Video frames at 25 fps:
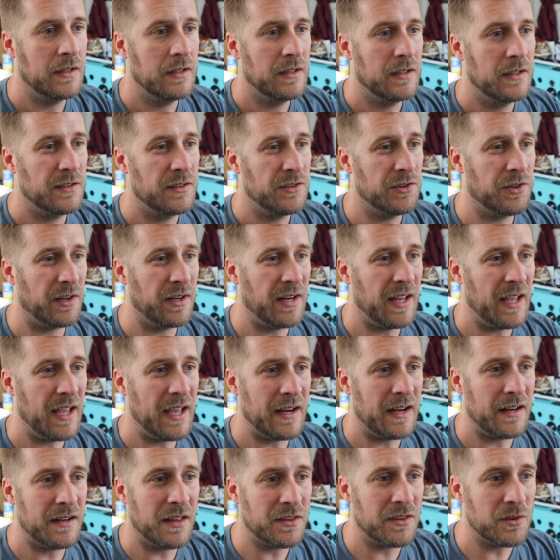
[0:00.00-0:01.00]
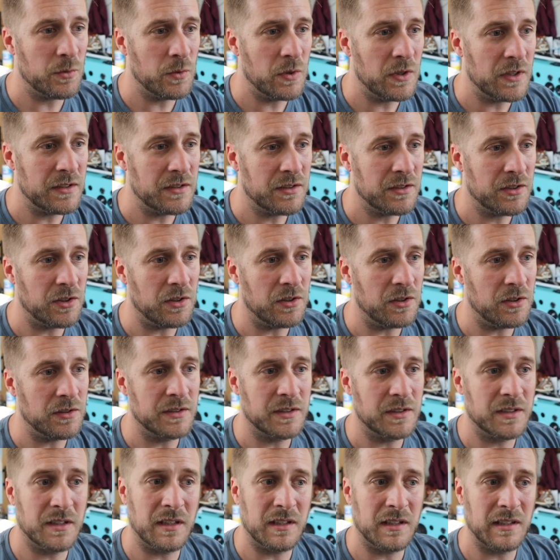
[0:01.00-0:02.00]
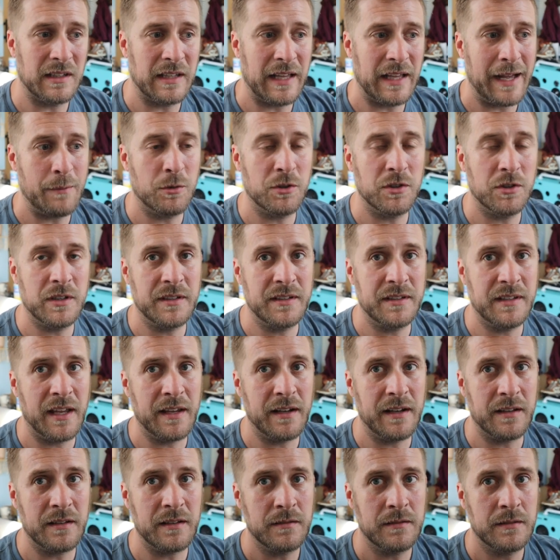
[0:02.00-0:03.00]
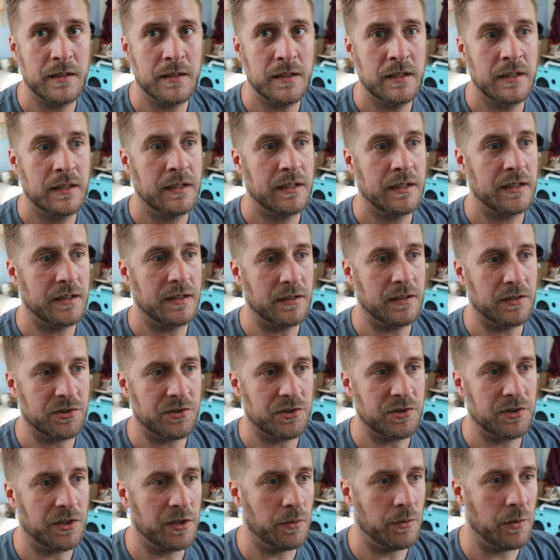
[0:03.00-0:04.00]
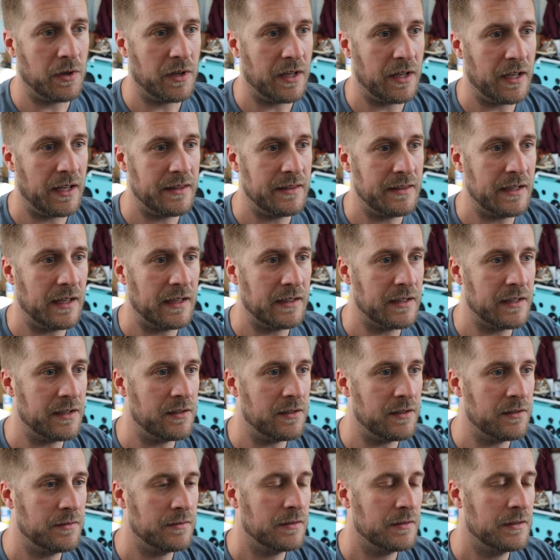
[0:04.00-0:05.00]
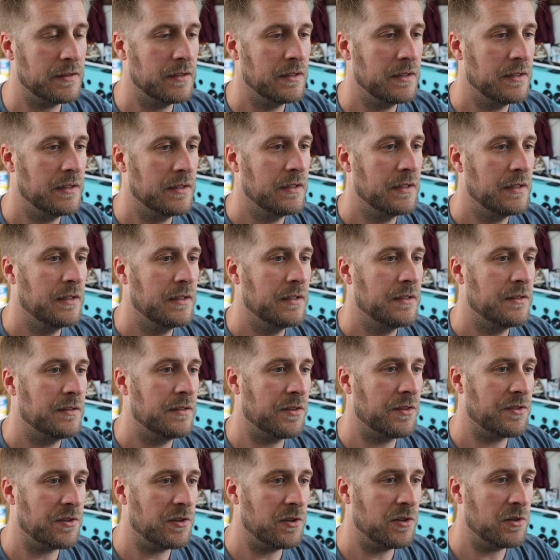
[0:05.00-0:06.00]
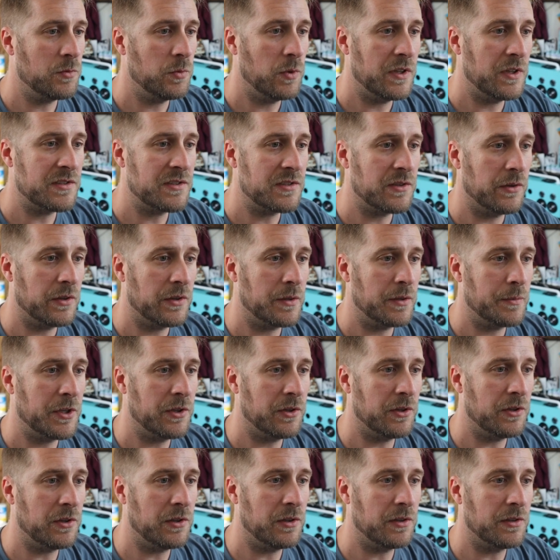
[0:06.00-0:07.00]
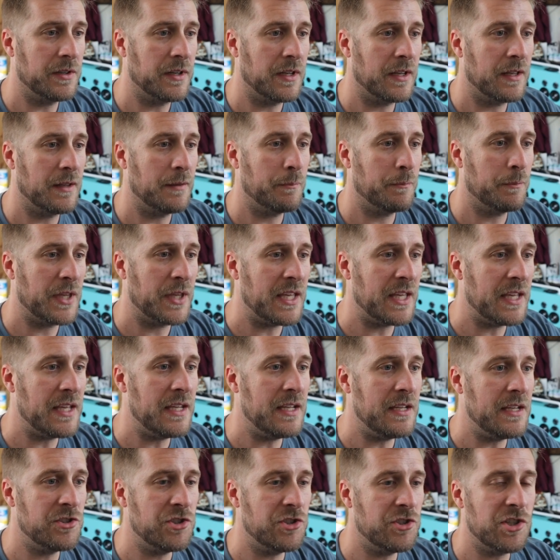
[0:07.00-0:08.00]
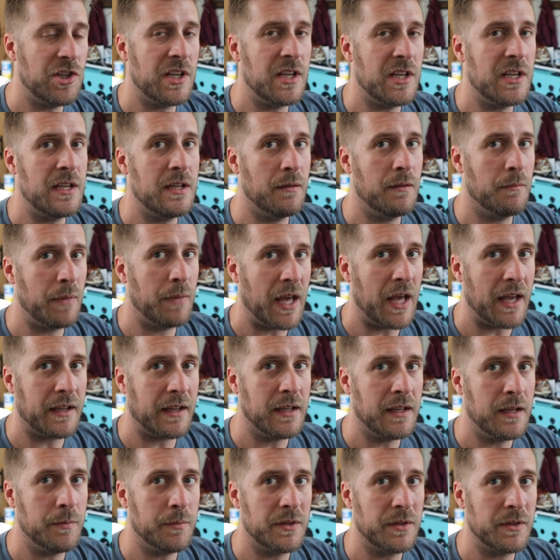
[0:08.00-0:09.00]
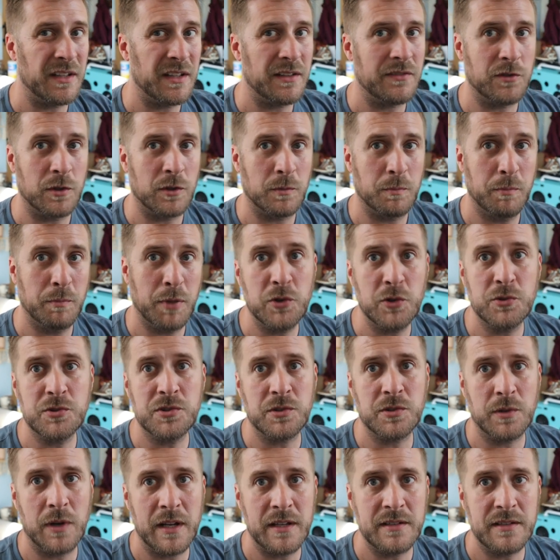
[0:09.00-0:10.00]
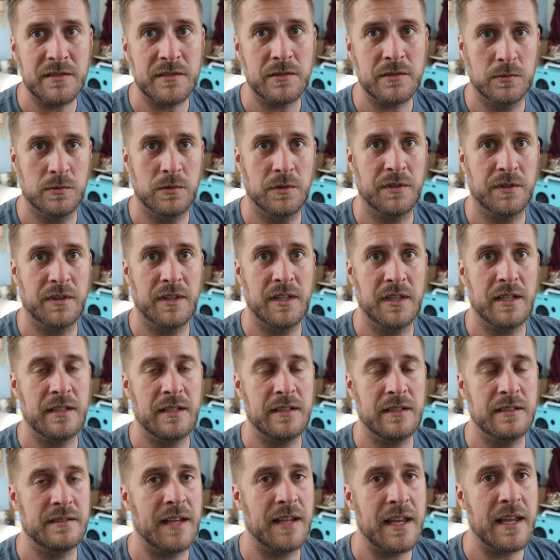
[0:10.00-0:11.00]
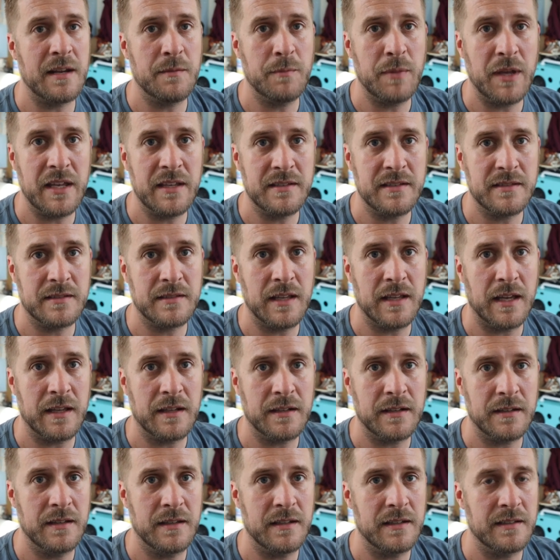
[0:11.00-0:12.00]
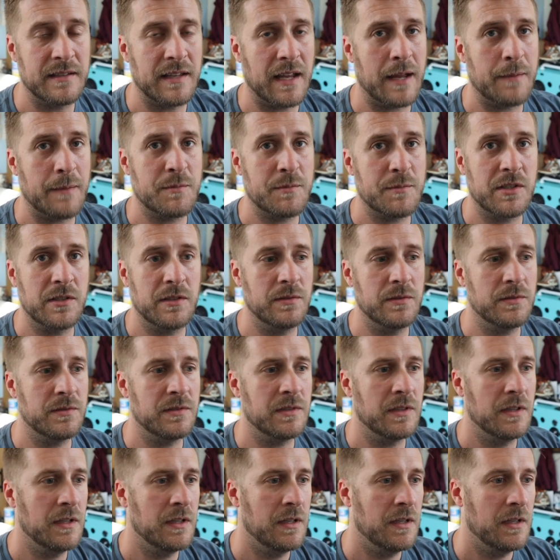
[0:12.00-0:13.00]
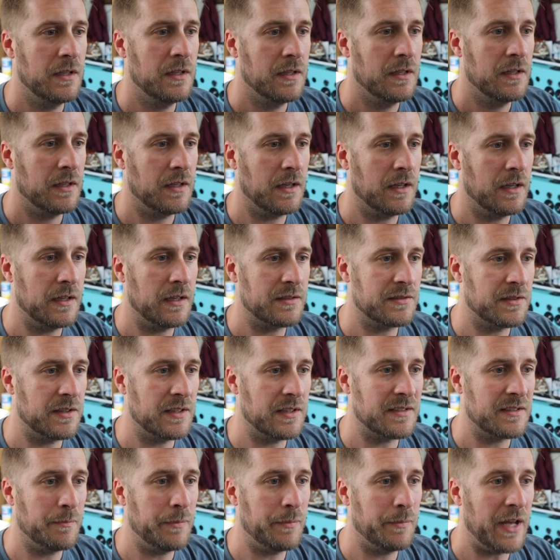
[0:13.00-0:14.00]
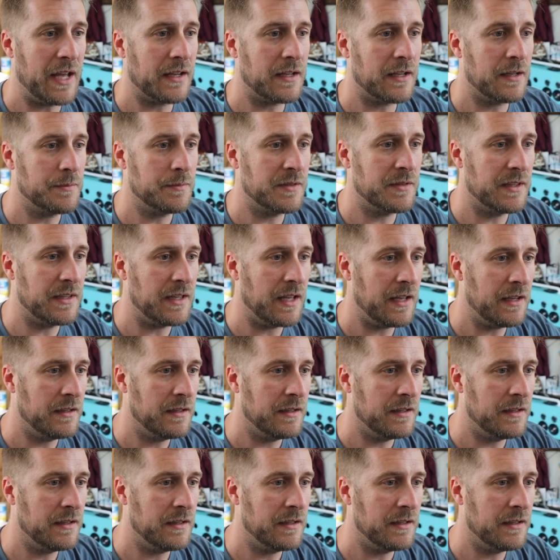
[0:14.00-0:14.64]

You're going to add another one called Collabora data, and I'll show you where to add that later. The third one's going to be called PG backup, and that's for Postgres or the database that these apps use. So that's a backup to that.